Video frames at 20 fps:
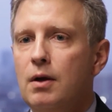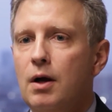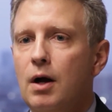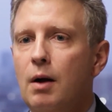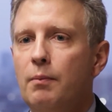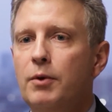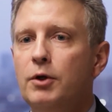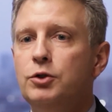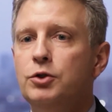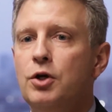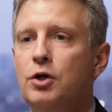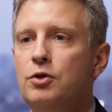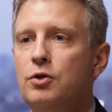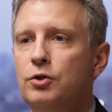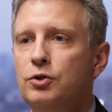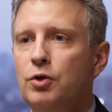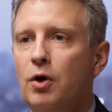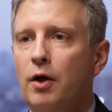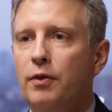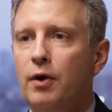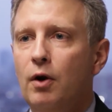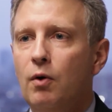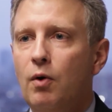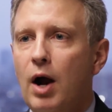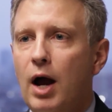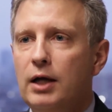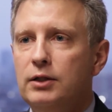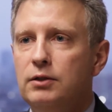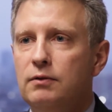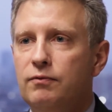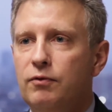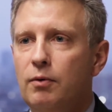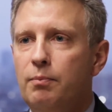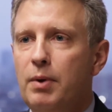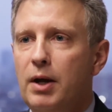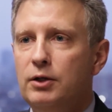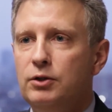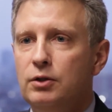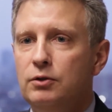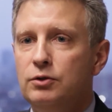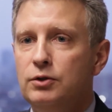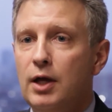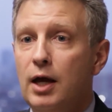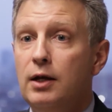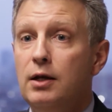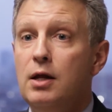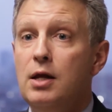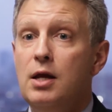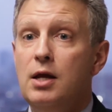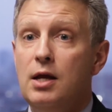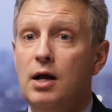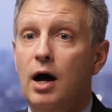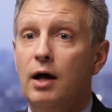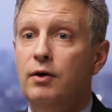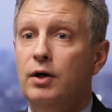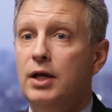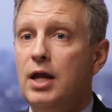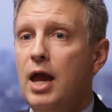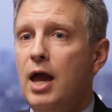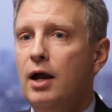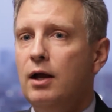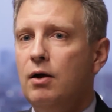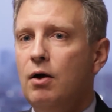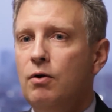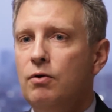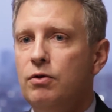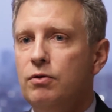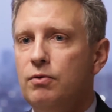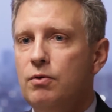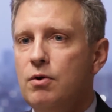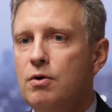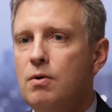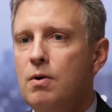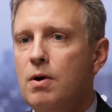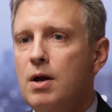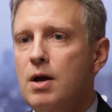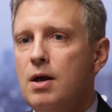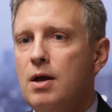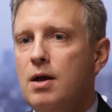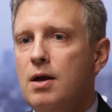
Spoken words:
There's good news on the horizon for patients that either can't go through